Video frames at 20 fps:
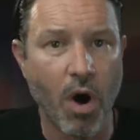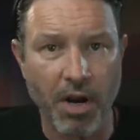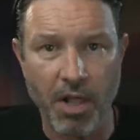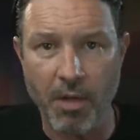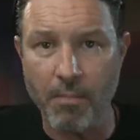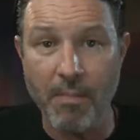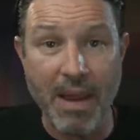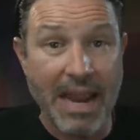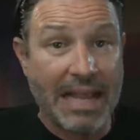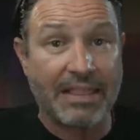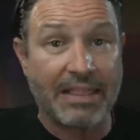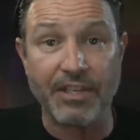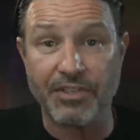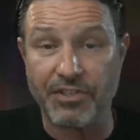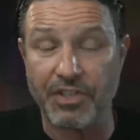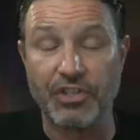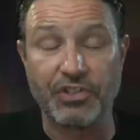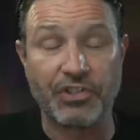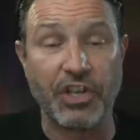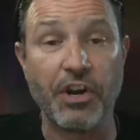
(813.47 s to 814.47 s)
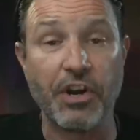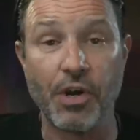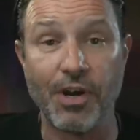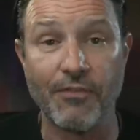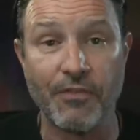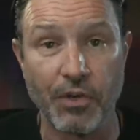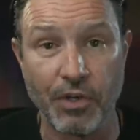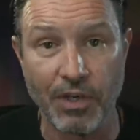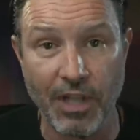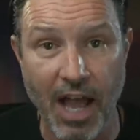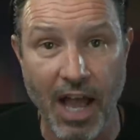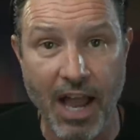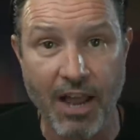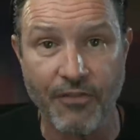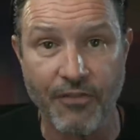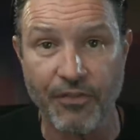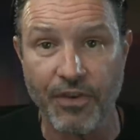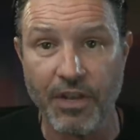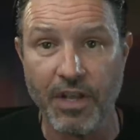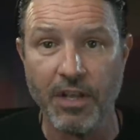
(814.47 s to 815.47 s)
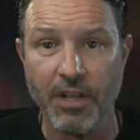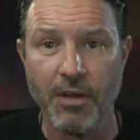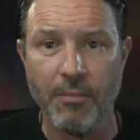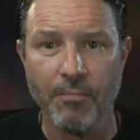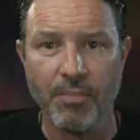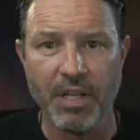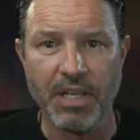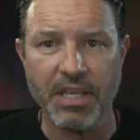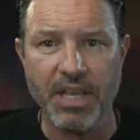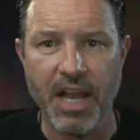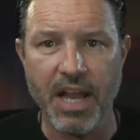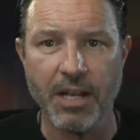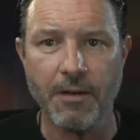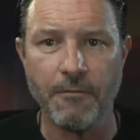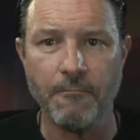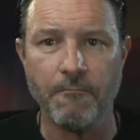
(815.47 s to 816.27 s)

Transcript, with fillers: to make this the center of your life but yet